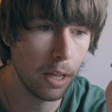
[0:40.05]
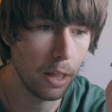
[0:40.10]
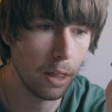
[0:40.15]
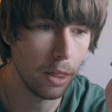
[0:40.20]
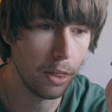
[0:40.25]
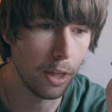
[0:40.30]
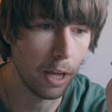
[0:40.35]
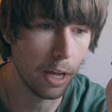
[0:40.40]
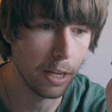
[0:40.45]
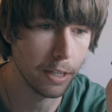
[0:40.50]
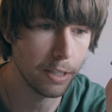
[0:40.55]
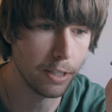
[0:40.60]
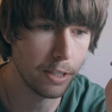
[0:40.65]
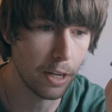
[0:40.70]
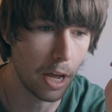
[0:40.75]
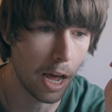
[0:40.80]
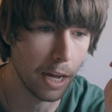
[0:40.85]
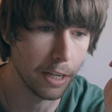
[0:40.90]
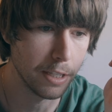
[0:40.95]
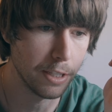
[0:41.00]
a
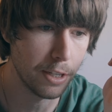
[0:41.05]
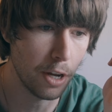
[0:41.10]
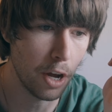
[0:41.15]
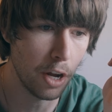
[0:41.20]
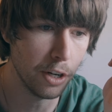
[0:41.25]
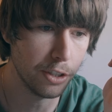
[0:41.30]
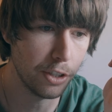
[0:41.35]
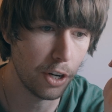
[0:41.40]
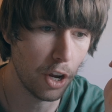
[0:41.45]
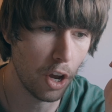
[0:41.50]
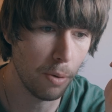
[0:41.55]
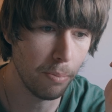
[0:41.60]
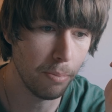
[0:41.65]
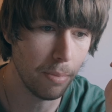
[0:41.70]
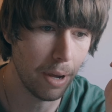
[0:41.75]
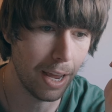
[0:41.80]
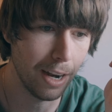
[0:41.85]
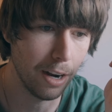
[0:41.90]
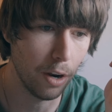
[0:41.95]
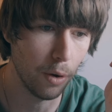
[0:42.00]
search term
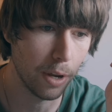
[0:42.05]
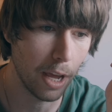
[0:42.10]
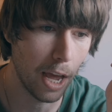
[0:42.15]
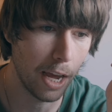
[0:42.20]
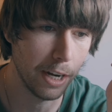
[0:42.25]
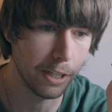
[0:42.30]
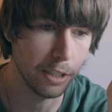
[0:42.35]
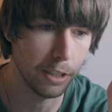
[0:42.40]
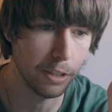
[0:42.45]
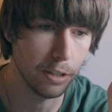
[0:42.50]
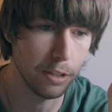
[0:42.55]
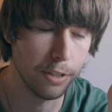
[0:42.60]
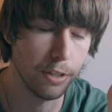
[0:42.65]
and location.